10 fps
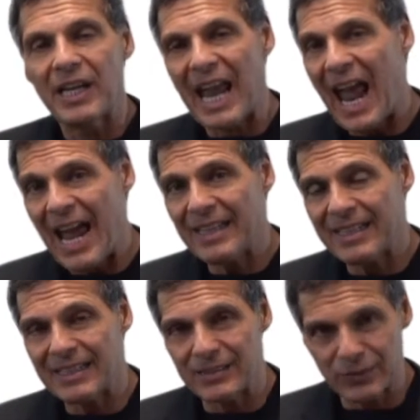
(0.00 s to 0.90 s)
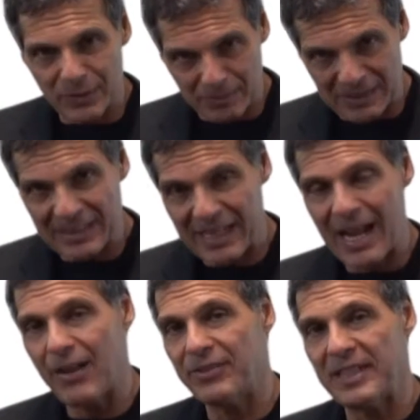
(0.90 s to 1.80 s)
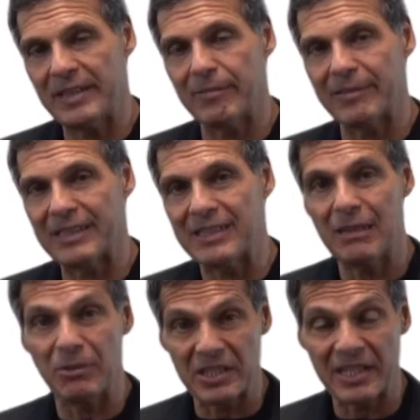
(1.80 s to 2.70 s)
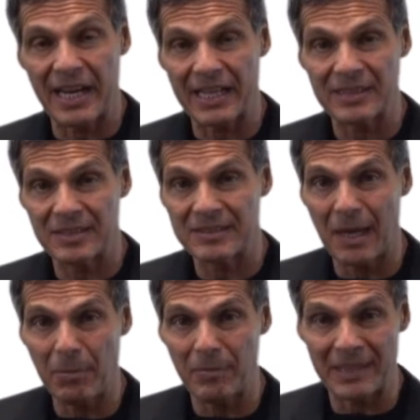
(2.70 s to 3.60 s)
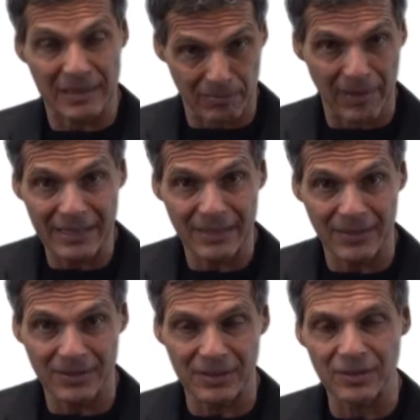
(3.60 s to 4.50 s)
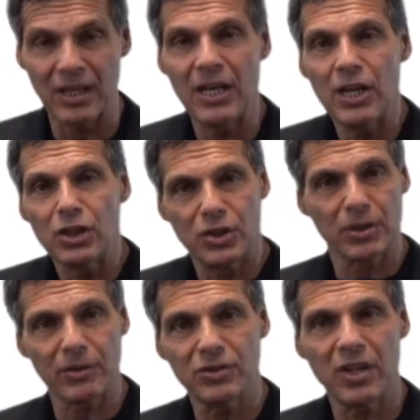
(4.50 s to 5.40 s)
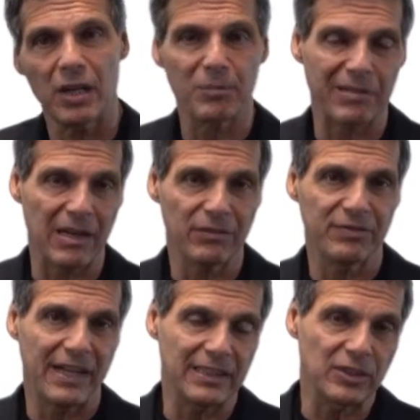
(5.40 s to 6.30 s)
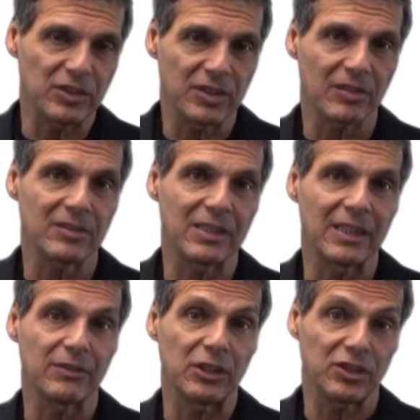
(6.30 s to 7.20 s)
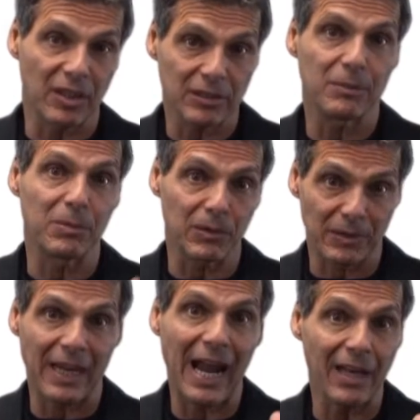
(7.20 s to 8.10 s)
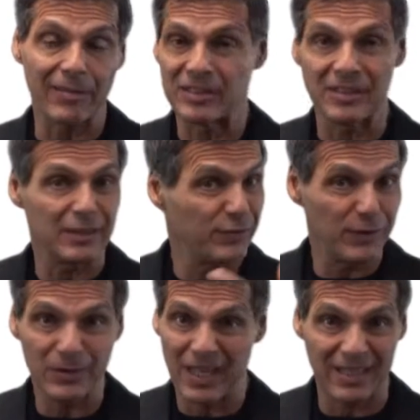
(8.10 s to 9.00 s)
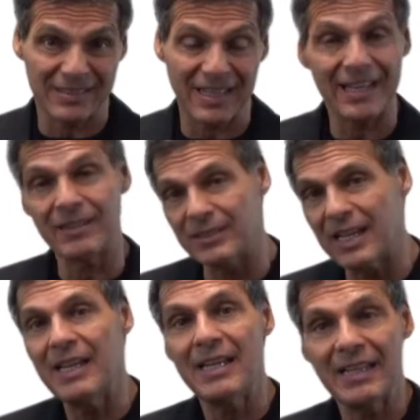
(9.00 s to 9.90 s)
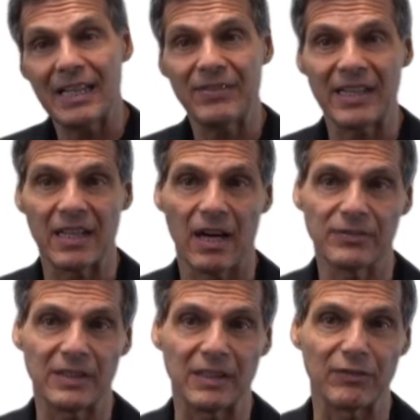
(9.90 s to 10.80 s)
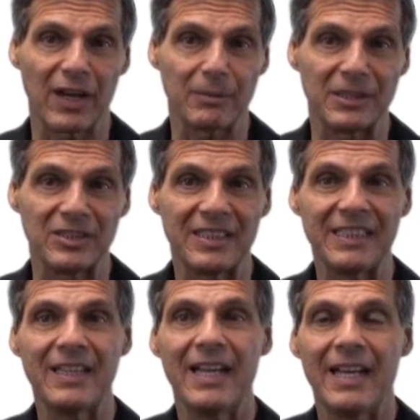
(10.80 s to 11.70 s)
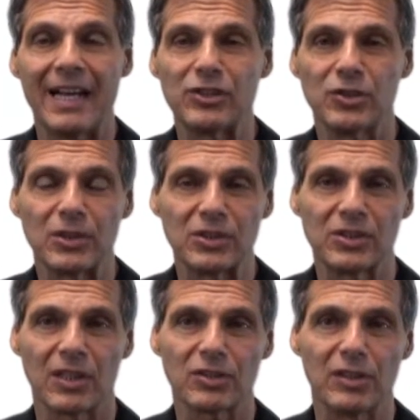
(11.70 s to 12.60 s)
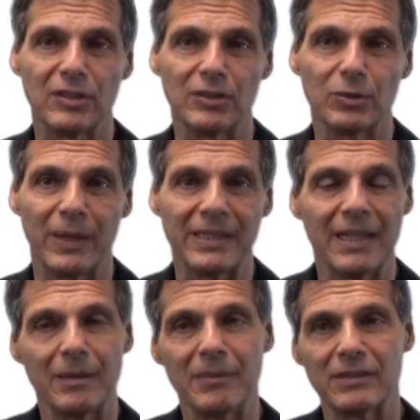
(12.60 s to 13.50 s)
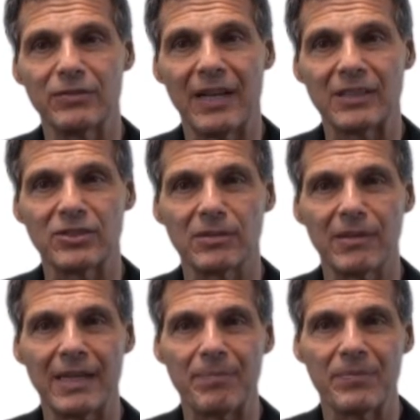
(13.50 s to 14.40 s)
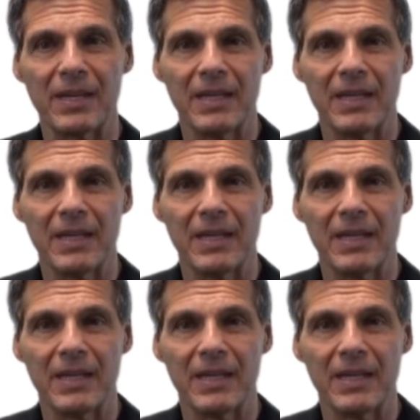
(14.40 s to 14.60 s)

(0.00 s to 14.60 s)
Catechins from decaffeinated green tea, when you take it as a supplement at the right dosage, turns on brown fat, and you start to burn calories in these futile cycles, giving it off to the environment as heat, and so you start to lose weight at a much faster rate.